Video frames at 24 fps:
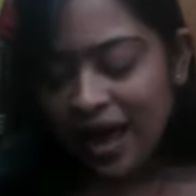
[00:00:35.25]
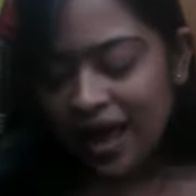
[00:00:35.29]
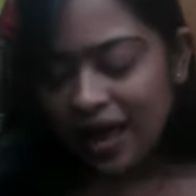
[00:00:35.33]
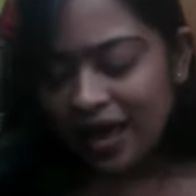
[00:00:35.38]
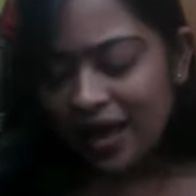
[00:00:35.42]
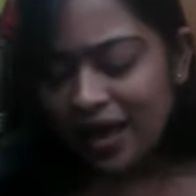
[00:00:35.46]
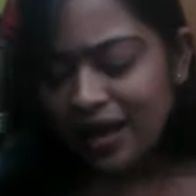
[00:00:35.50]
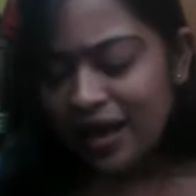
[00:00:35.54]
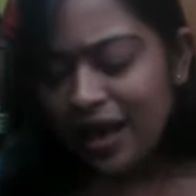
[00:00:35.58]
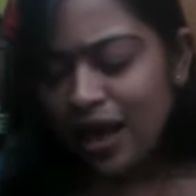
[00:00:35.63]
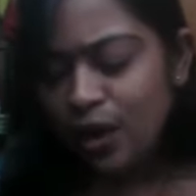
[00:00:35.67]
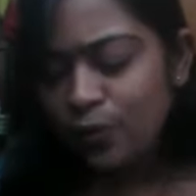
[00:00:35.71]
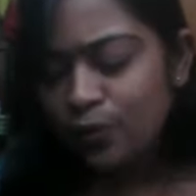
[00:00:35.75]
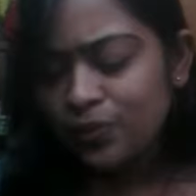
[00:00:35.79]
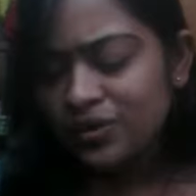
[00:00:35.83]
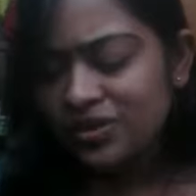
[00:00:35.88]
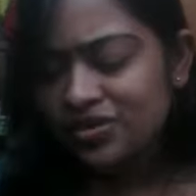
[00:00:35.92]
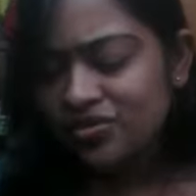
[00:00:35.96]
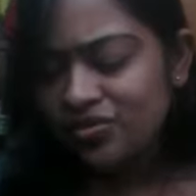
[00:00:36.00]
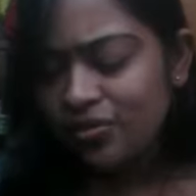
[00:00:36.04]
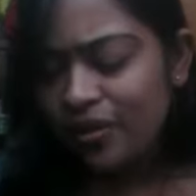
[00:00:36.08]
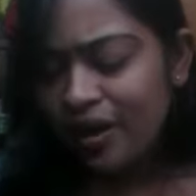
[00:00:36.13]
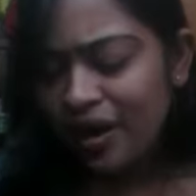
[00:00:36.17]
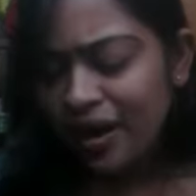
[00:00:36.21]
and I
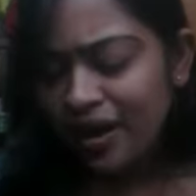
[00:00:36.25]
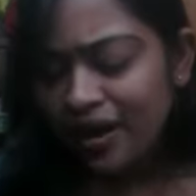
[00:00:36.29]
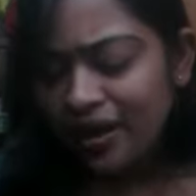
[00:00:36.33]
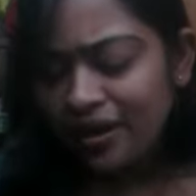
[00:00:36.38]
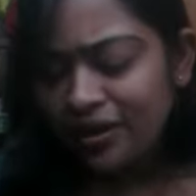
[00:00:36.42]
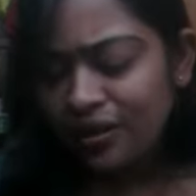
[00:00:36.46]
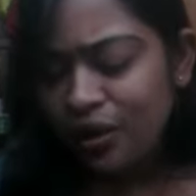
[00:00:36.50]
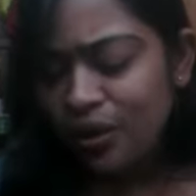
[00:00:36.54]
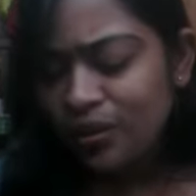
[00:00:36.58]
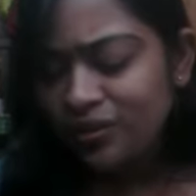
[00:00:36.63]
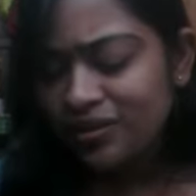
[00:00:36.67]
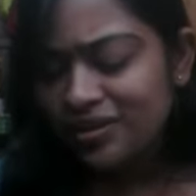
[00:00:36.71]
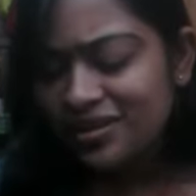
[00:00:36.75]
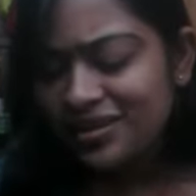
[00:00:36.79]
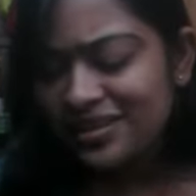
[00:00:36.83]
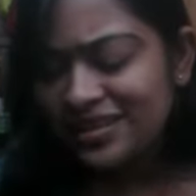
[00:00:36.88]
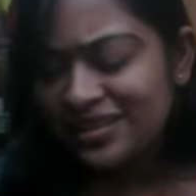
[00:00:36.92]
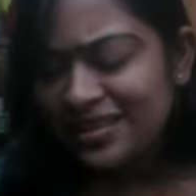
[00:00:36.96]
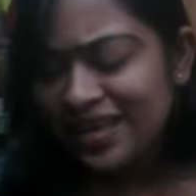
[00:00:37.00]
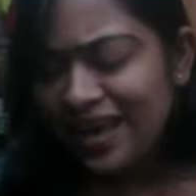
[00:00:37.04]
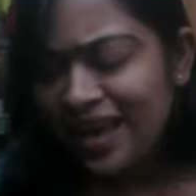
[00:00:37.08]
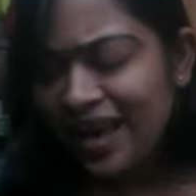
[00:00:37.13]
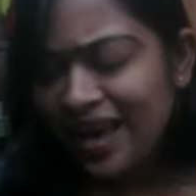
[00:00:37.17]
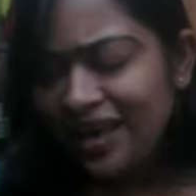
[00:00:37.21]
was crying on the
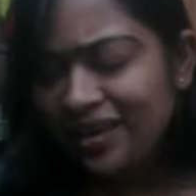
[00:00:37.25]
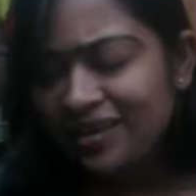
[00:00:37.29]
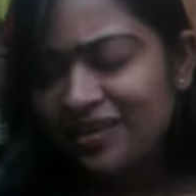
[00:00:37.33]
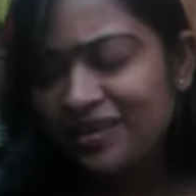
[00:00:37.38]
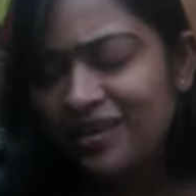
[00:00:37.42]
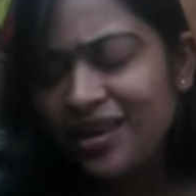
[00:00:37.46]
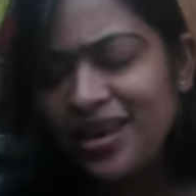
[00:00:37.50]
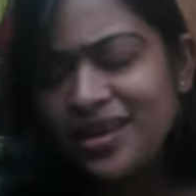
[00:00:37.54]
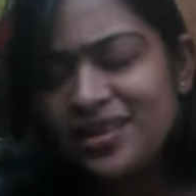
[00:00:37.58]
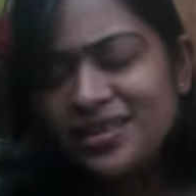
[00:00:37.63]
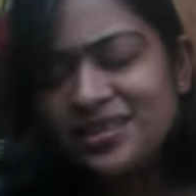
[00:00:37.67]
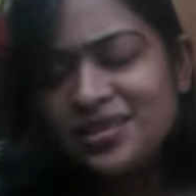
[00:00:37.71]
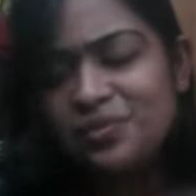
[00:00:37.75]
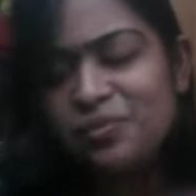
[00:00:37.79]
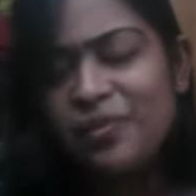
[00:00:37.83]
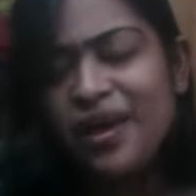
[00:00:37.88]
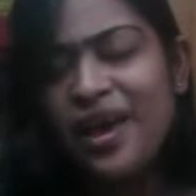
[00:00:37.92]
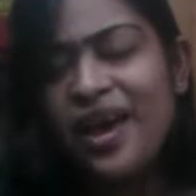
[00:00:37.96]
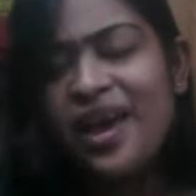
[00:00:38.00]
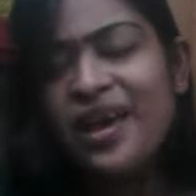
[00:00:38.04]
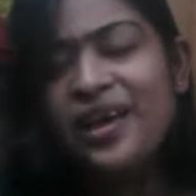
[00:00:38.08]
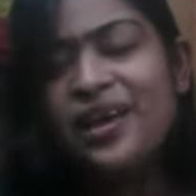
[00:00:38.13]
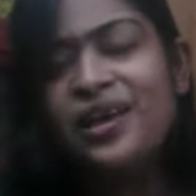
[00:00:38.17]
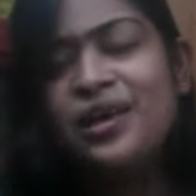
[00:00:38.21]
staircase
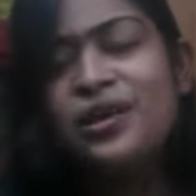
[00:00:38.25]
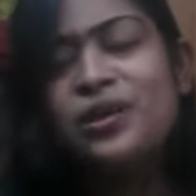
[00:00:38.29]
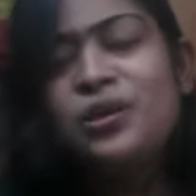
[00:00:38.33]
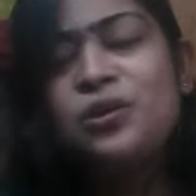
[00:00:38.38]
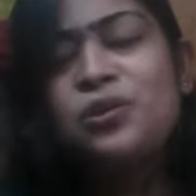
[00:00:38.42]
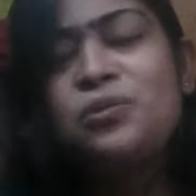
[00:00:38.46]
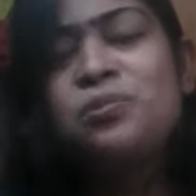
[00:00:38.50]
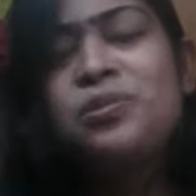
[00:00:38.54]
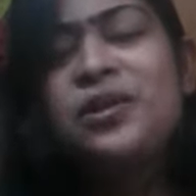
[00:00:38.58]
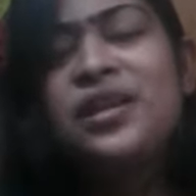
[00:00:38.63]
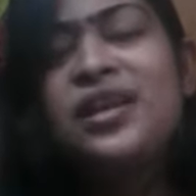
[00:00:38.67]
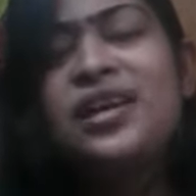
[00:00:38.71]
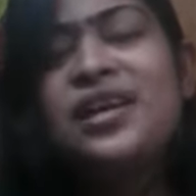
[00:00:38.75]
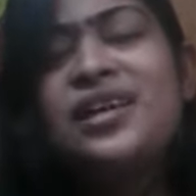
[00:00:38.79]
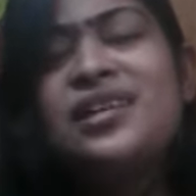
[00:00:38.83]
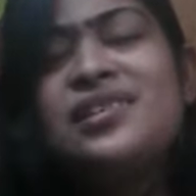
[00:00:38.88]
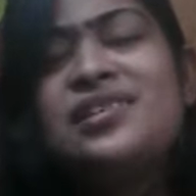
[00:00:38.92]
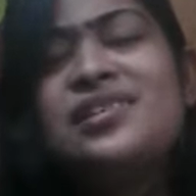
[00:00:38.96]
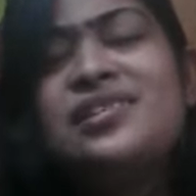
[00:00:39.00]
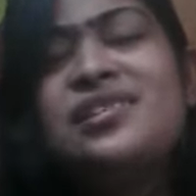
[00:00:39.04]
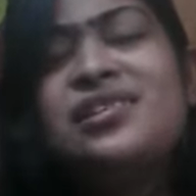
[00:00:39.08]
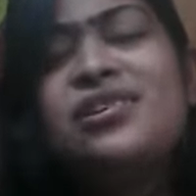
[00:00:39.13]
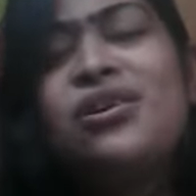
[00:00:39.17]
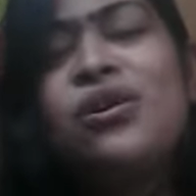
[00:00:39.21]
begging you
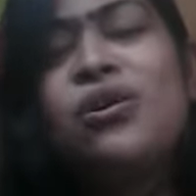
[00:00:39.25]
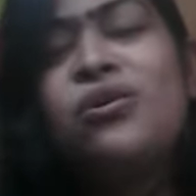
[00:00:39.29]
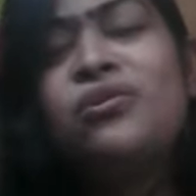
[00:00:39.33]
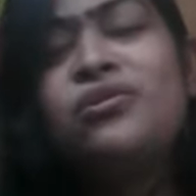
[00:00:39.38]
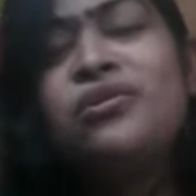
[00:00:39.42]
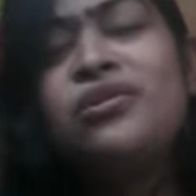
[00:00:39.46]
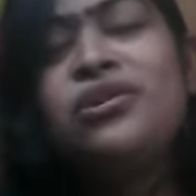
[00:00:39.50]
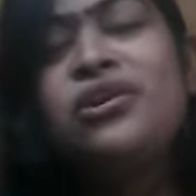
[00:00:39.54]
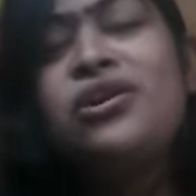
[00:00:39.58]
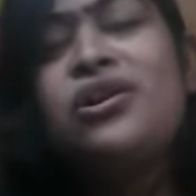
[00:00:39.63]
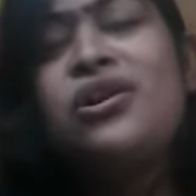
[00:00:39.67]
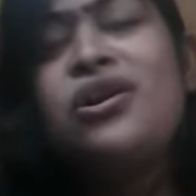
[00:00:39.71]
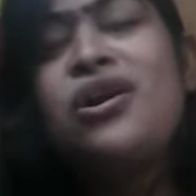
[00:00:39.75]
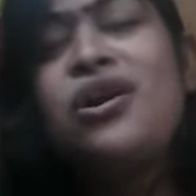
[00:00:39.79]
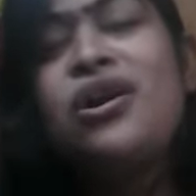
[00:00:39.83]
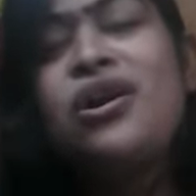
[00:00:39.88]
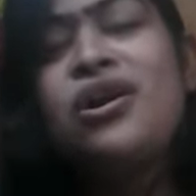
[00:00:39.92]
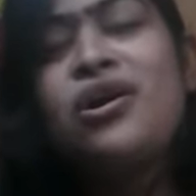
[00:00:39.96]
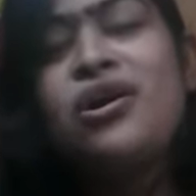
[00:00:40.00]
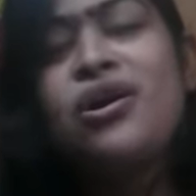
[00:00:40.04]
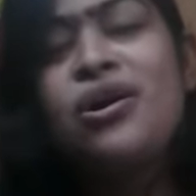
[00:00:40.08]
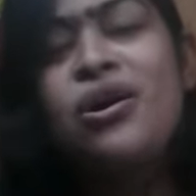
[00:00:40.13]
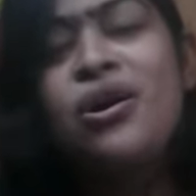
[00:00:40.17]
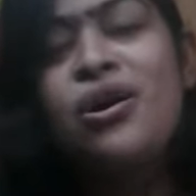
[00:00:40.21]
please don't
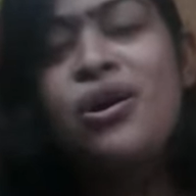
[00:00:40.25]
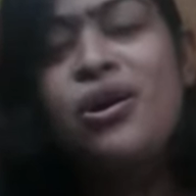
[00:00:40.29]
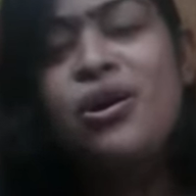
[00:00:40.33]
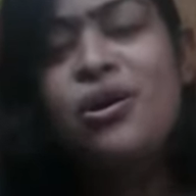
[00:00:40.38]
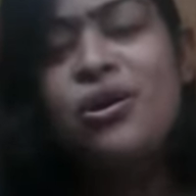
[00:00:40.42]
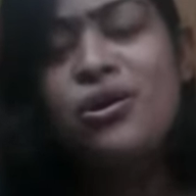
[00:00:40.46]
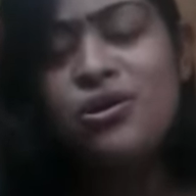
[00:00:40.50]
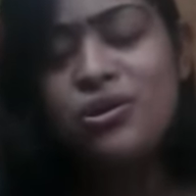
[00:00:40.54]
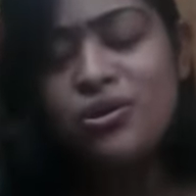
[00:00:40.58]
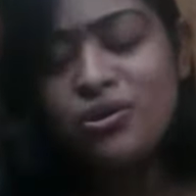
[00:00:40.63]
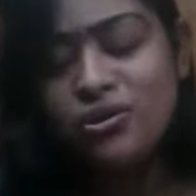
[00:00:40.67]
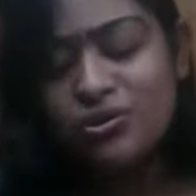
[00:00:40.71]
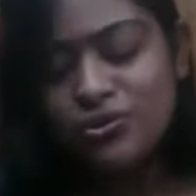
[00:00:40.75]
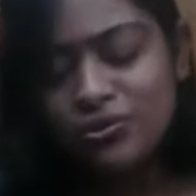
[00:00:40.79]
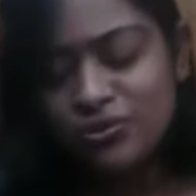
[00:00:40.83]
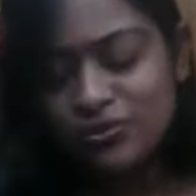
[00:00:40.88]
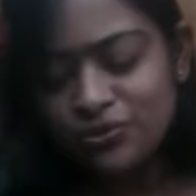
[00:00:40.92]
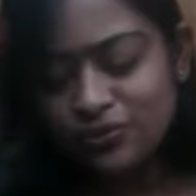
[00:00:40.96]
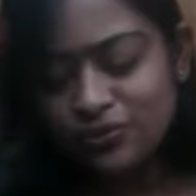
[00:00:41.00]
go